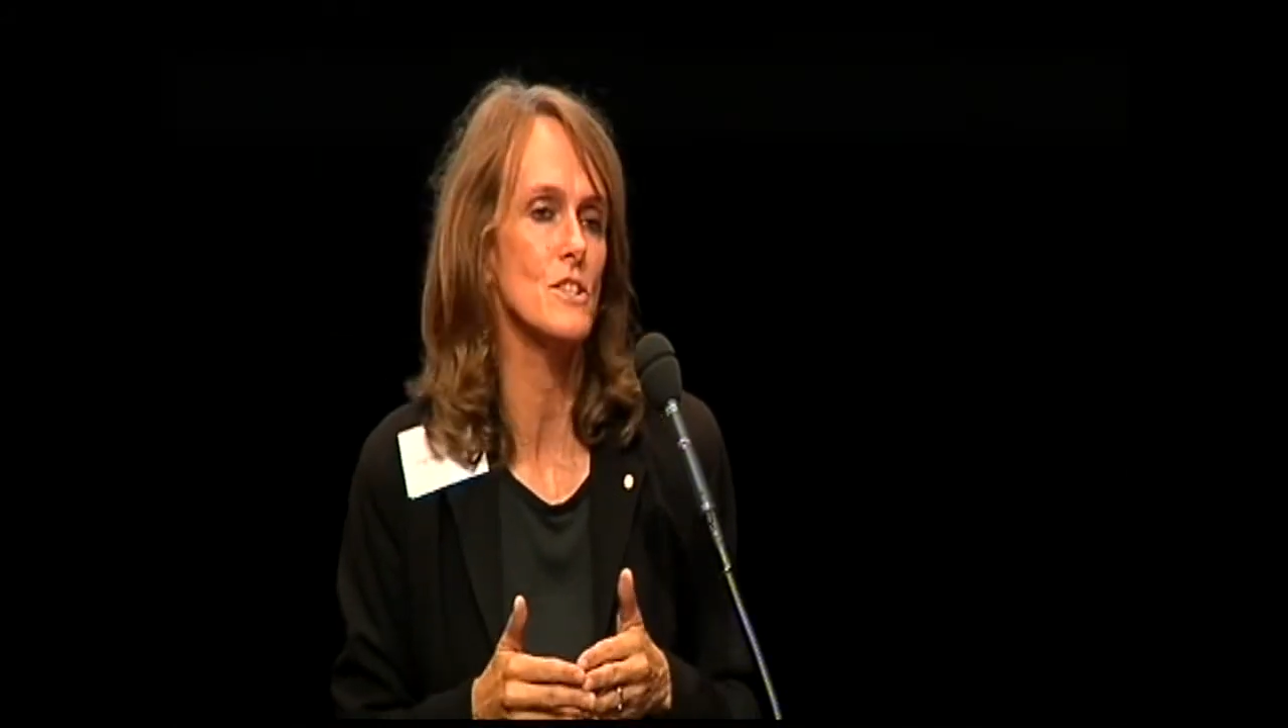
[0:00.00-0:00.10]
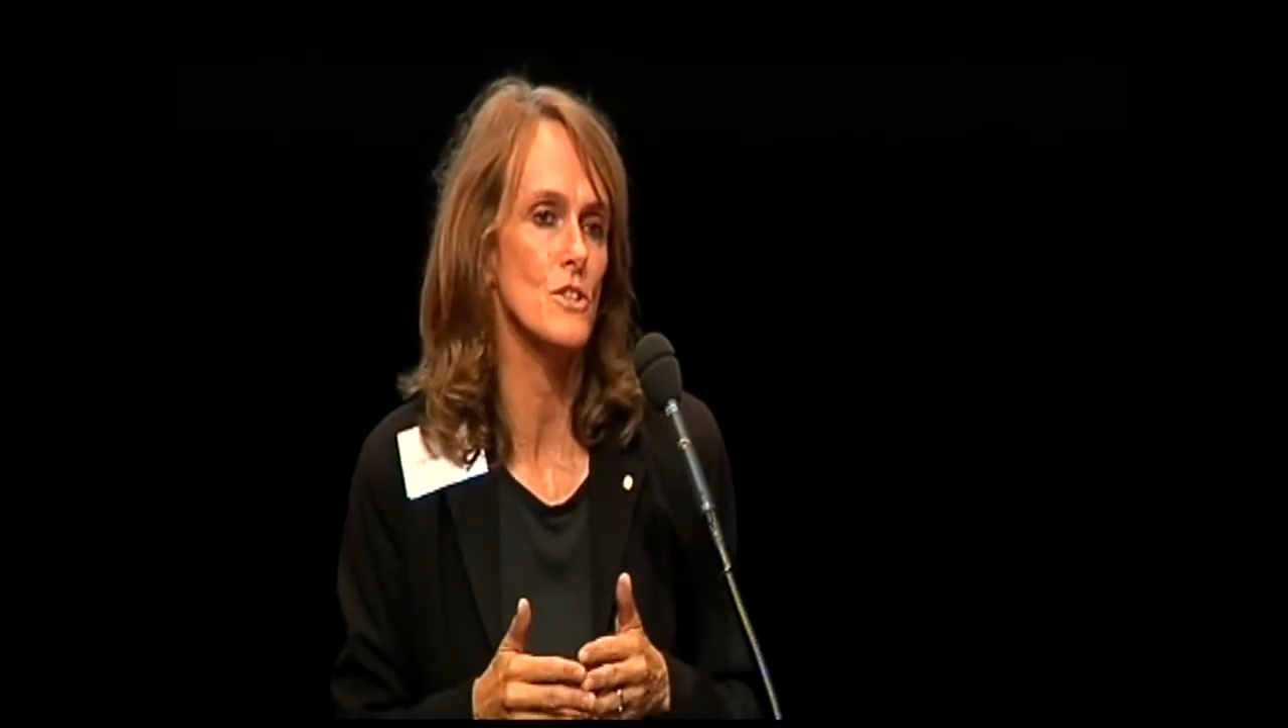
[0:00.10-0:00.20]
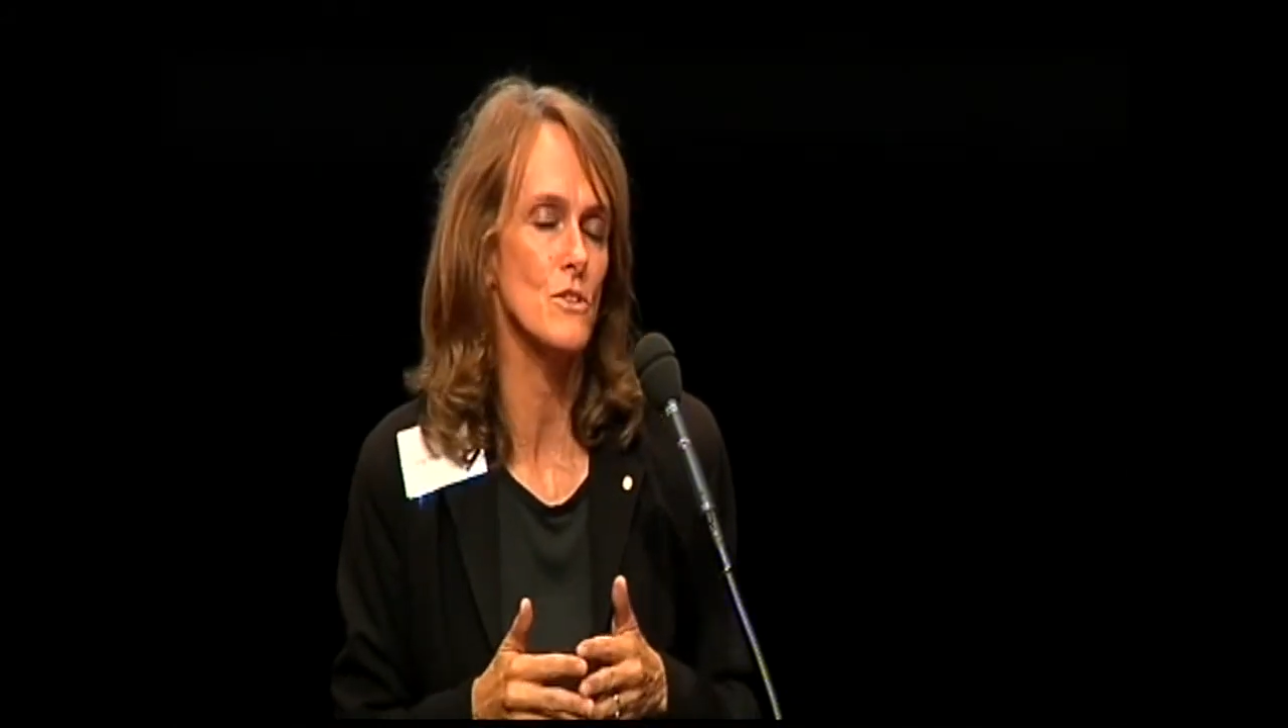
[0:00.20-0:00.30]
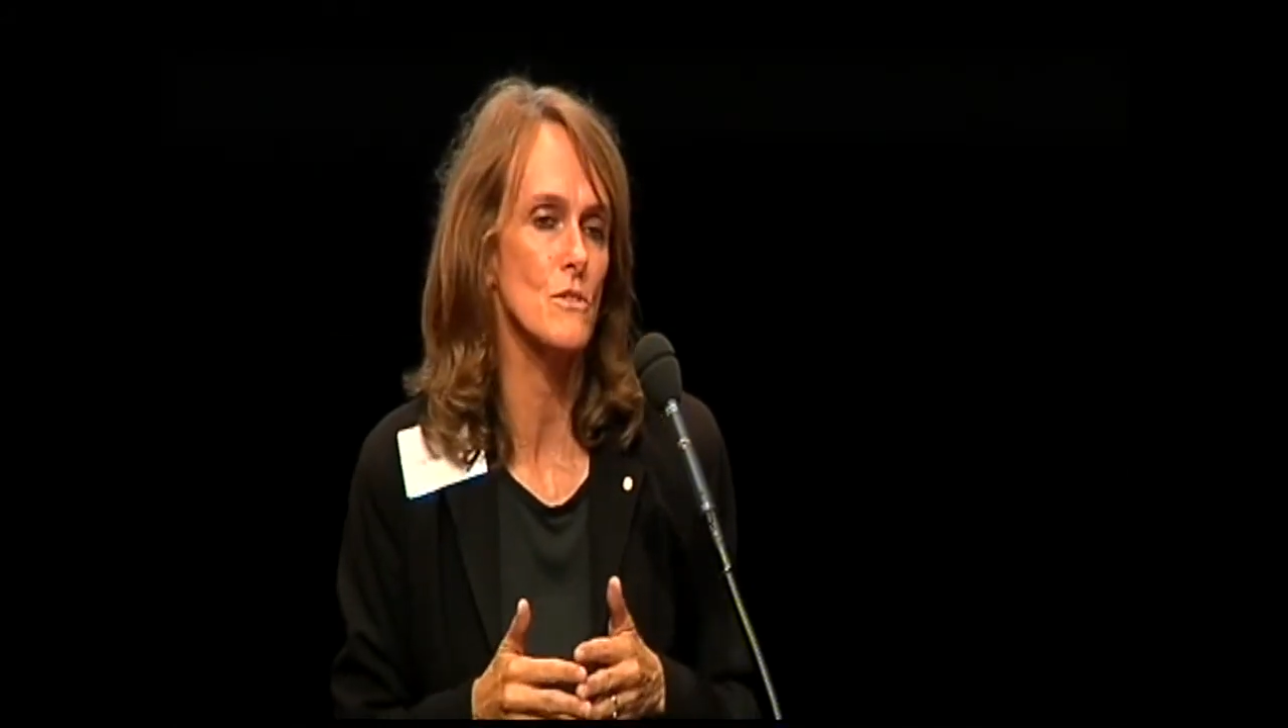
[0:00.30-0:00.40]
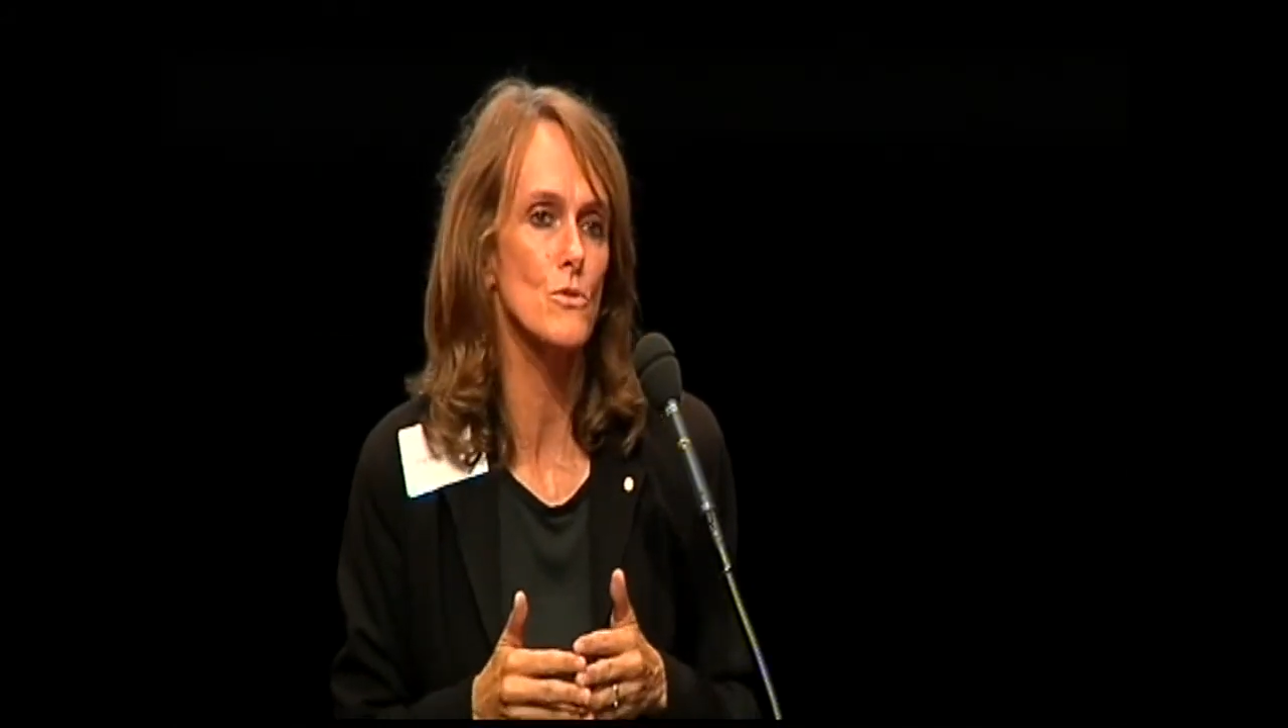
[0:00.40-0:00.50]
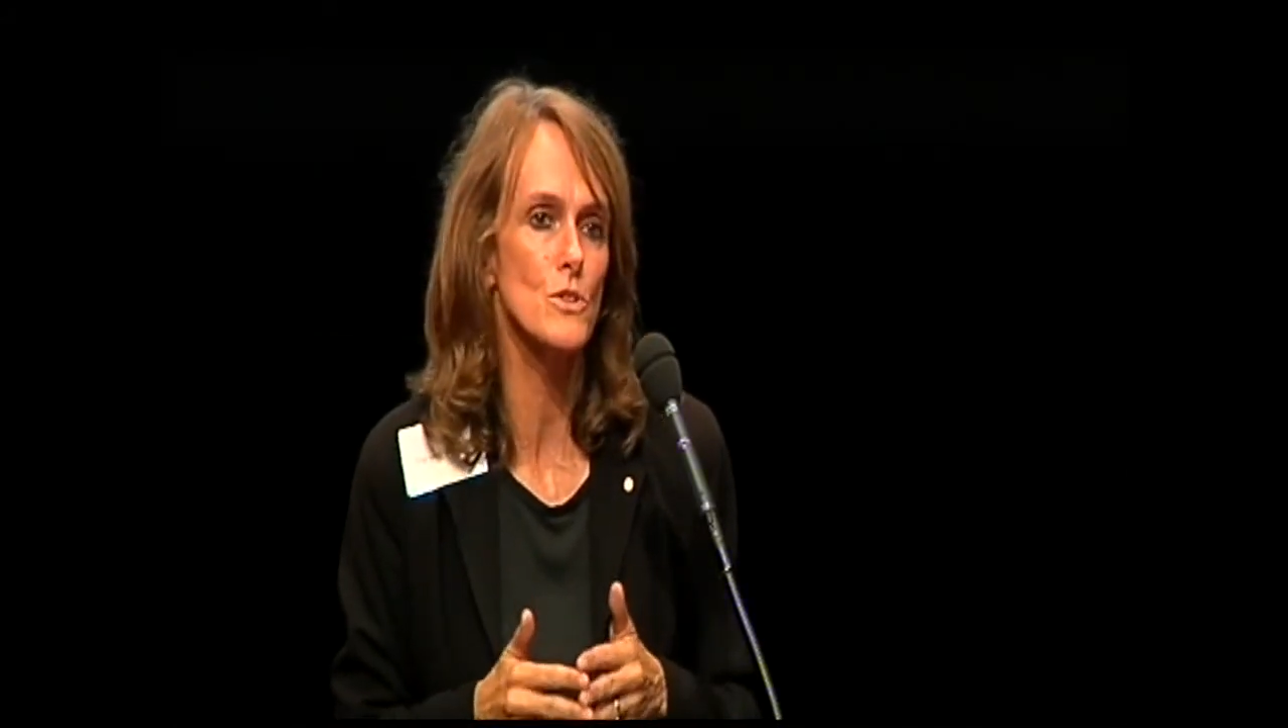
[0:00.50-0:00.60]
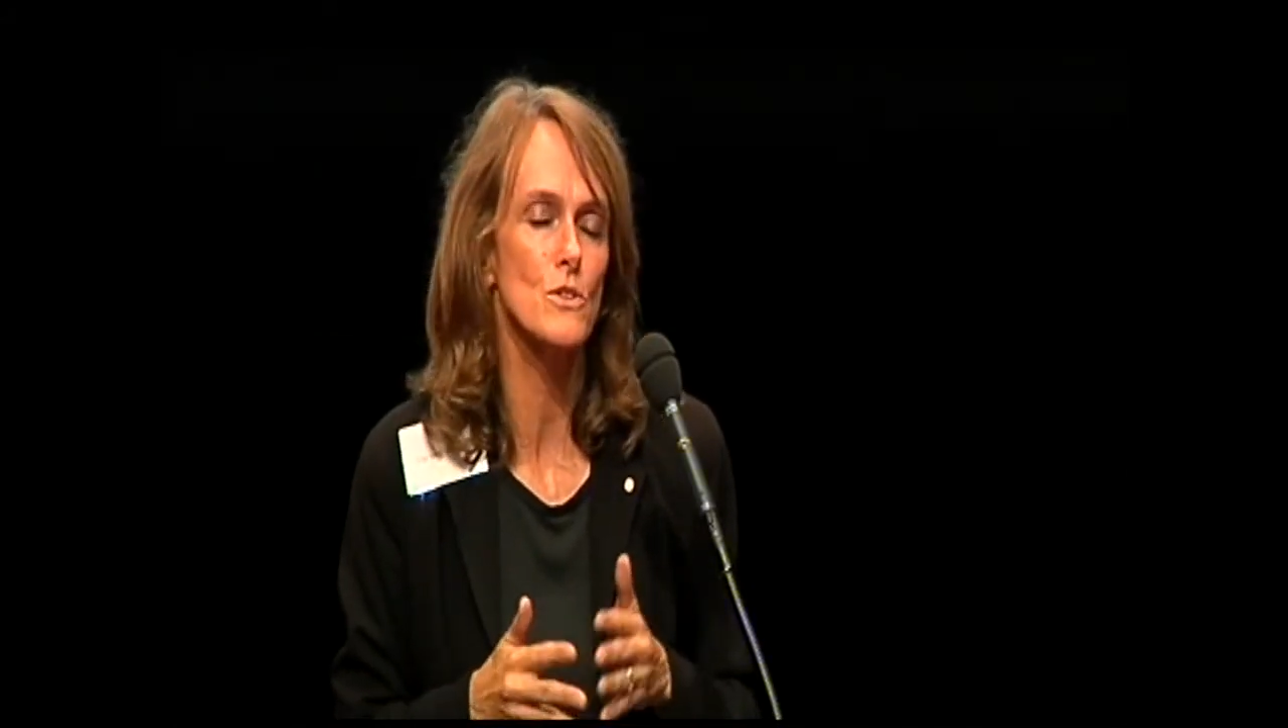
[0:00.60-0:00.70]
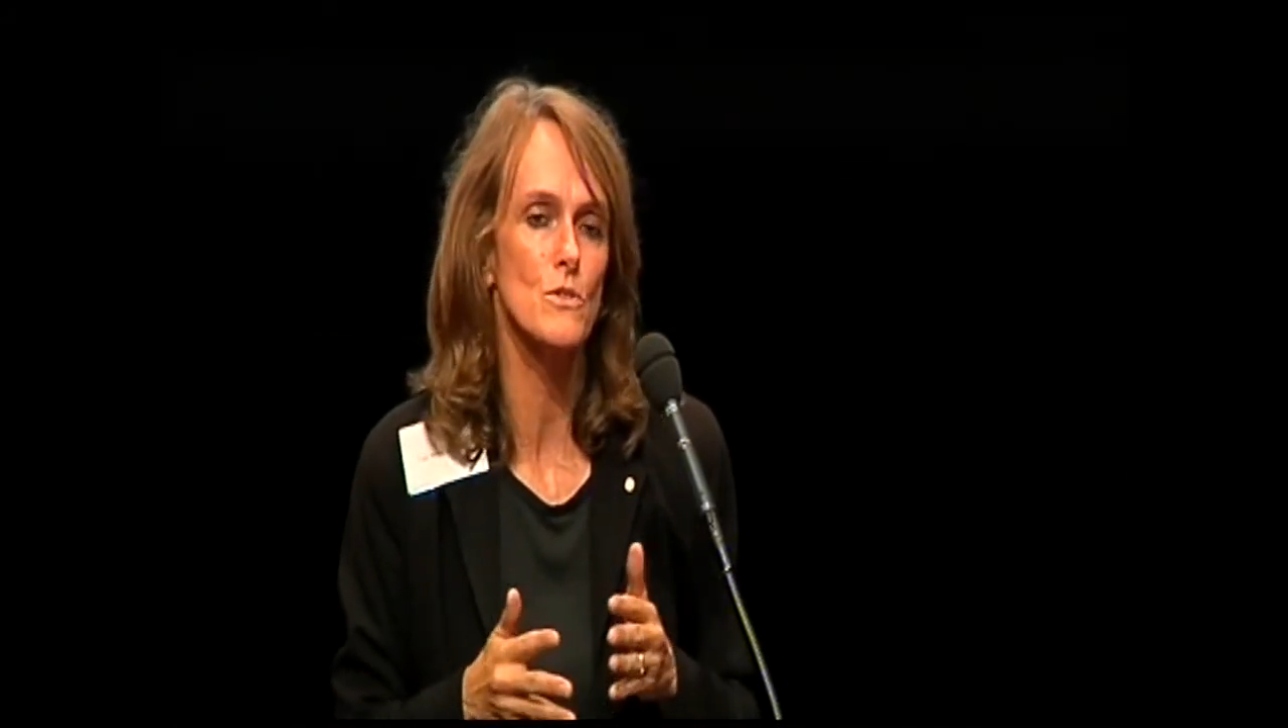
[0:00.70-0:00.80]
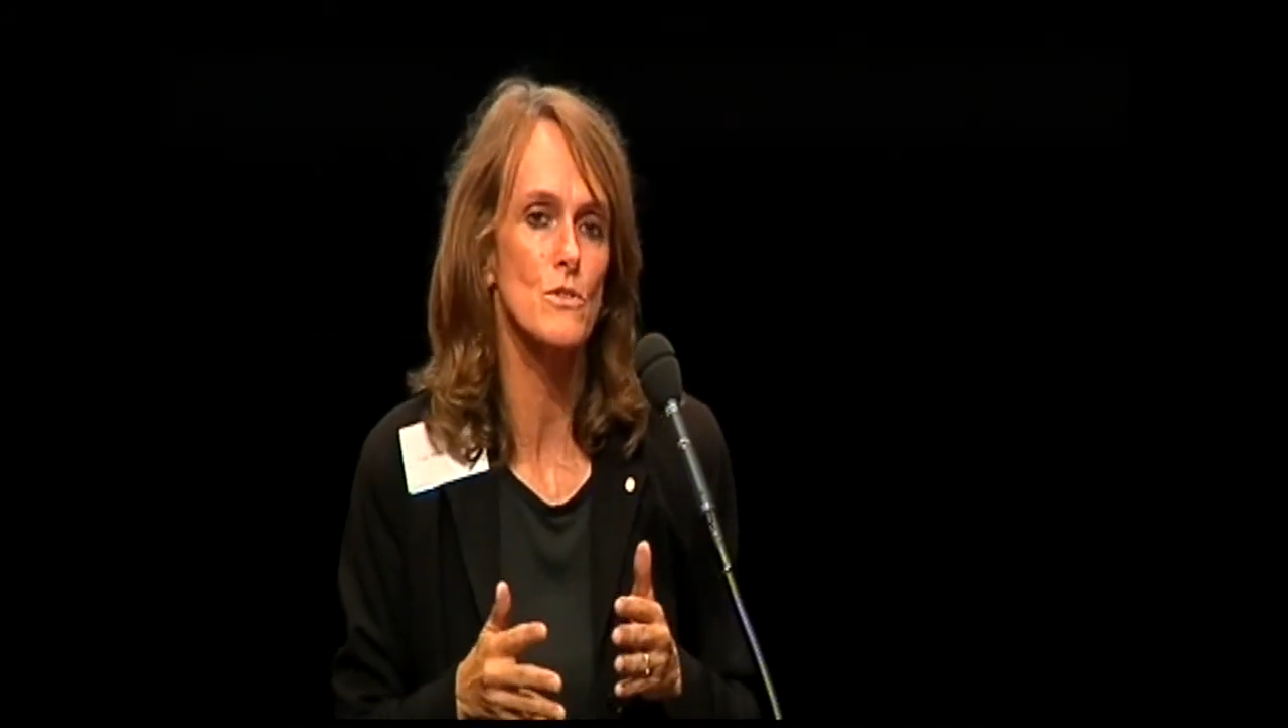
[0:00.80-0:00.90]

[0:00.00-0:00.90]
to good